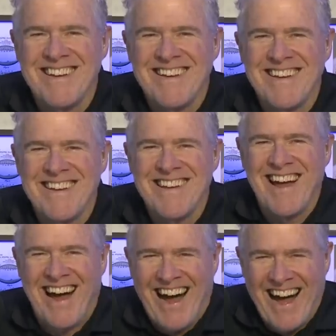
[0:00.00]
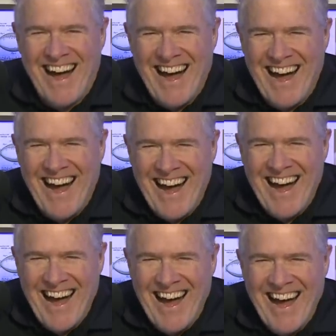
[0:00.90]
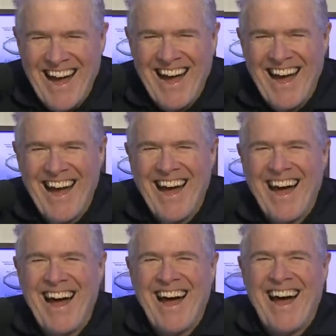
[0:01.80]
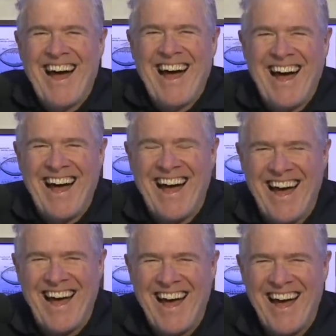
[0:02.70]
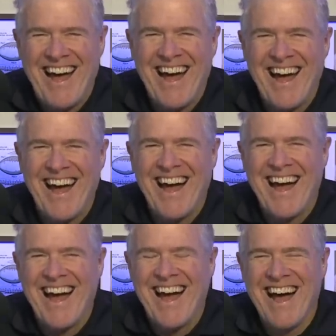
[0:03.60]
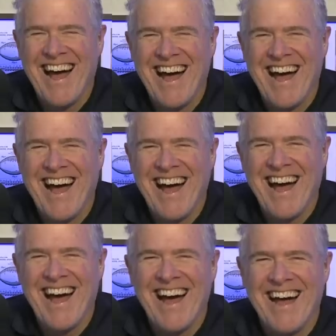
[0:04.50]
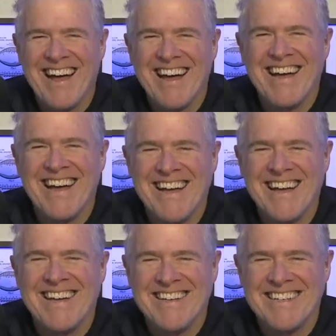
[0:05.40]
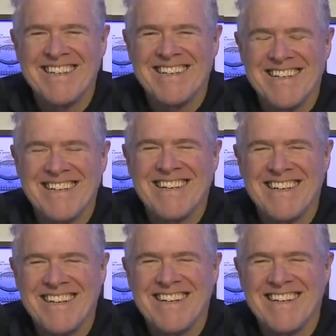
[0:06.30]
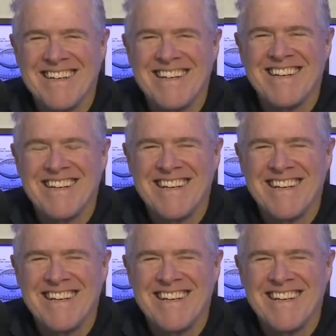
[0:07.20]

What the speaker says: This person isn't speaking.